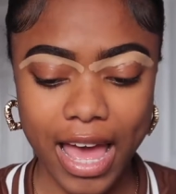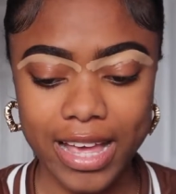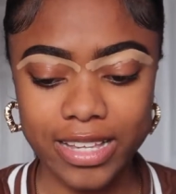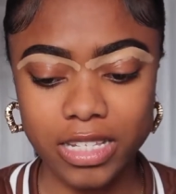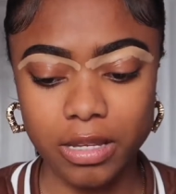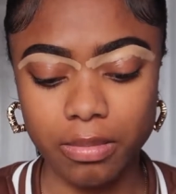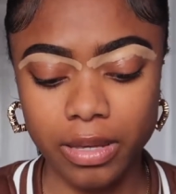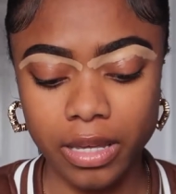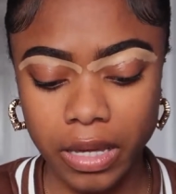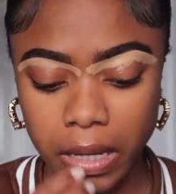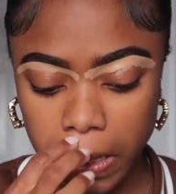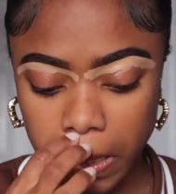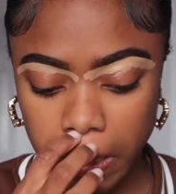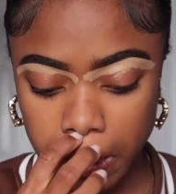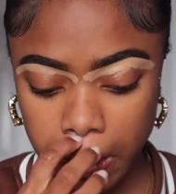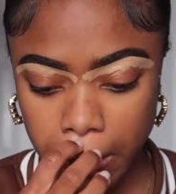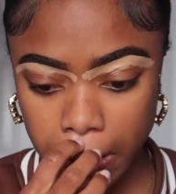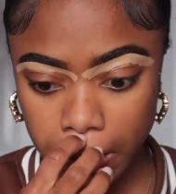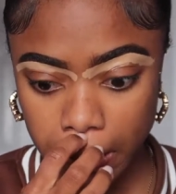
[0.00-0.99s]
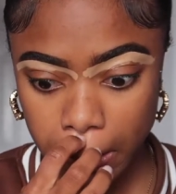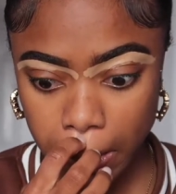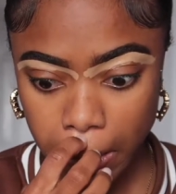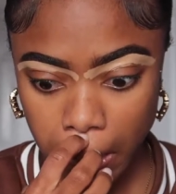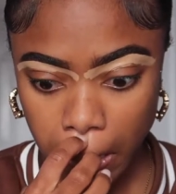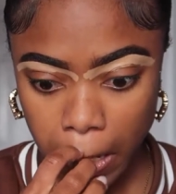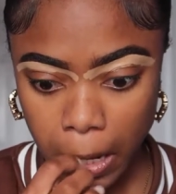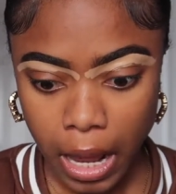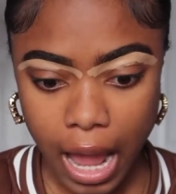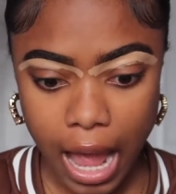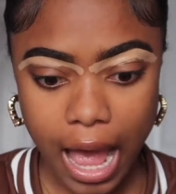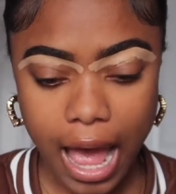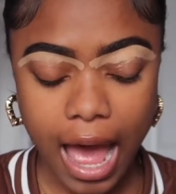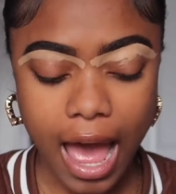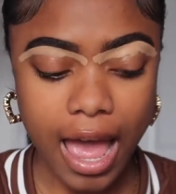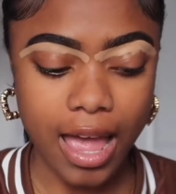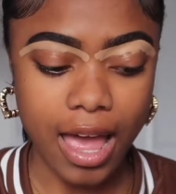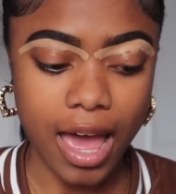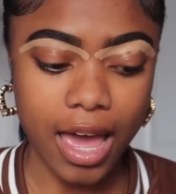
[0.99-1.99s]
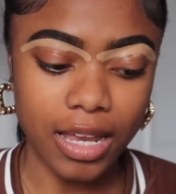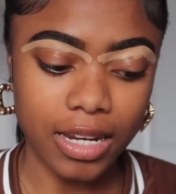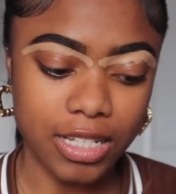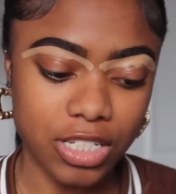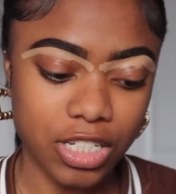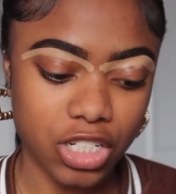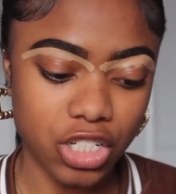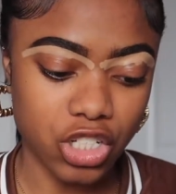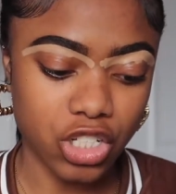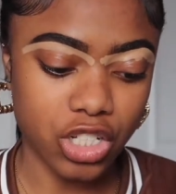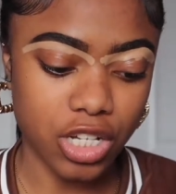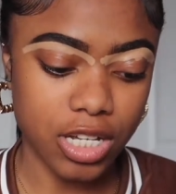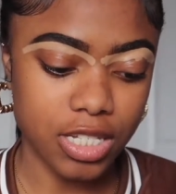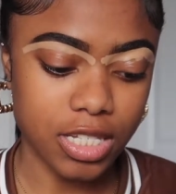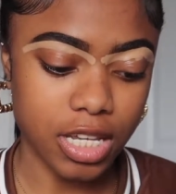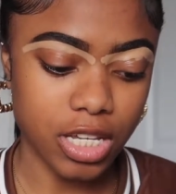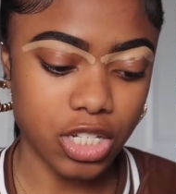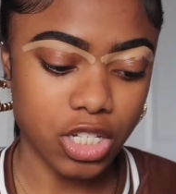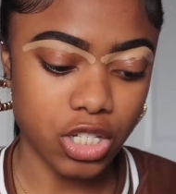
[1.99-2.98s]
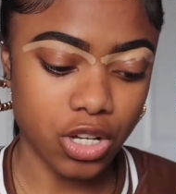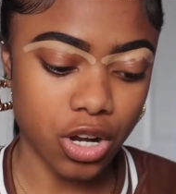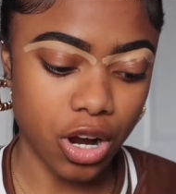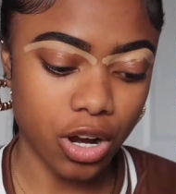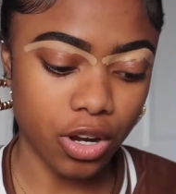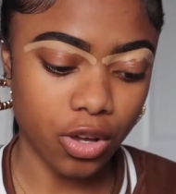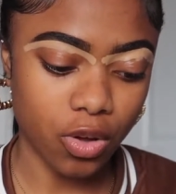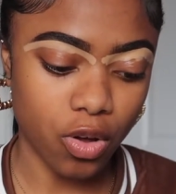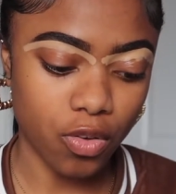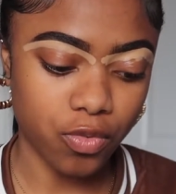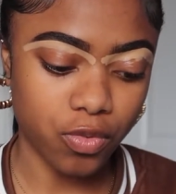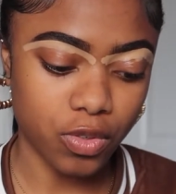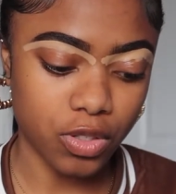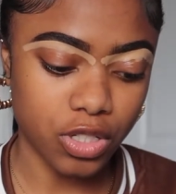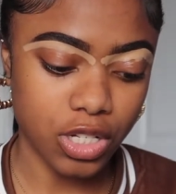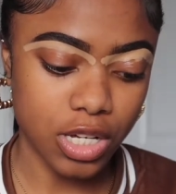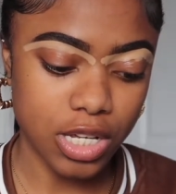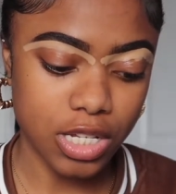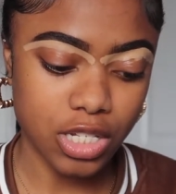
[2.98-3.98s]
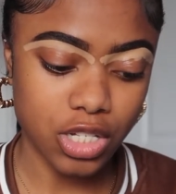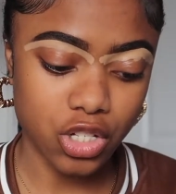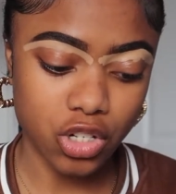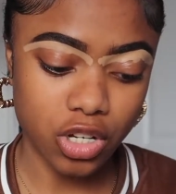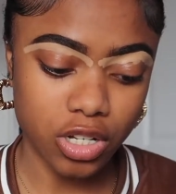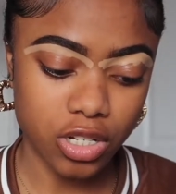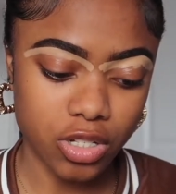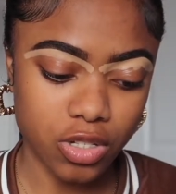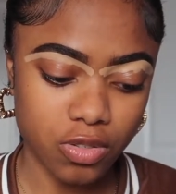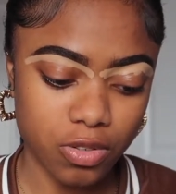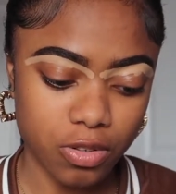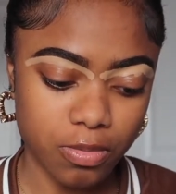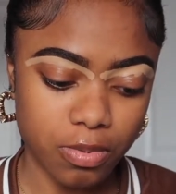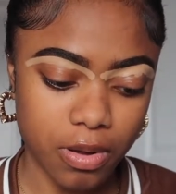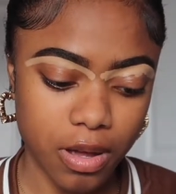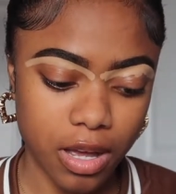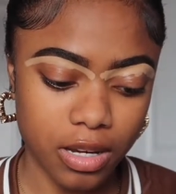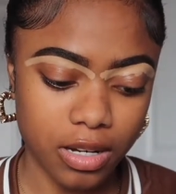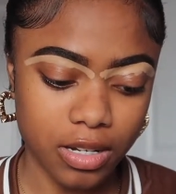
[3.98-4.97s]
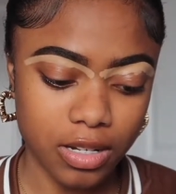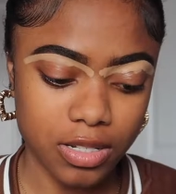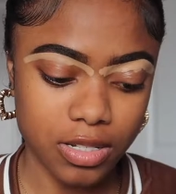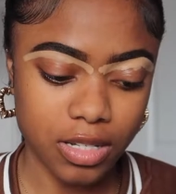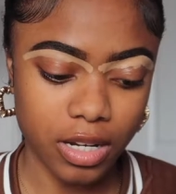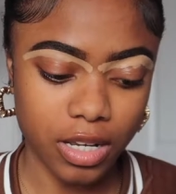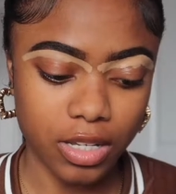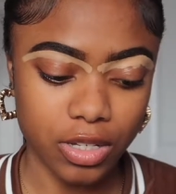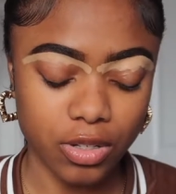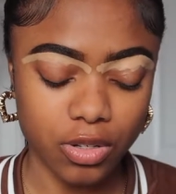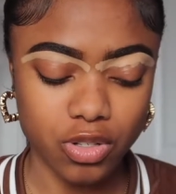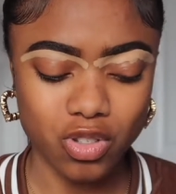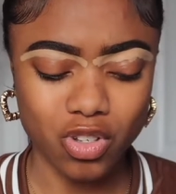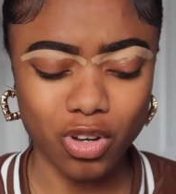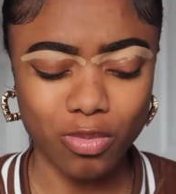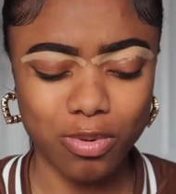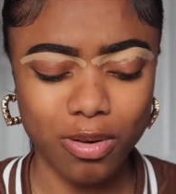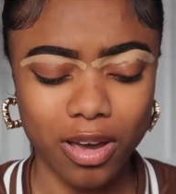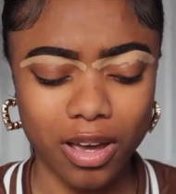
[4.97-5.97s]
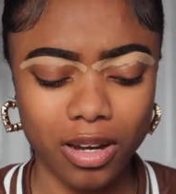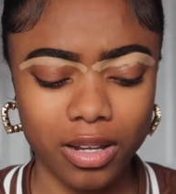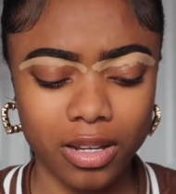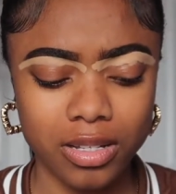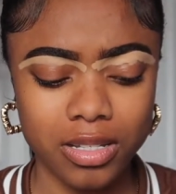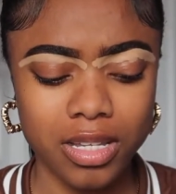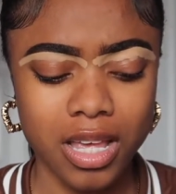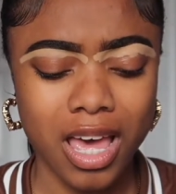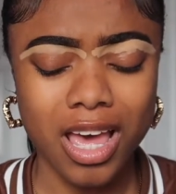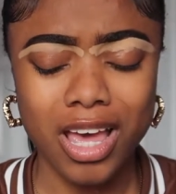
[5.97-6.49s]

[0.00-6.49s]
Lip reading: as a beginner, I highly suggest starting off with just drugstore products, or store products.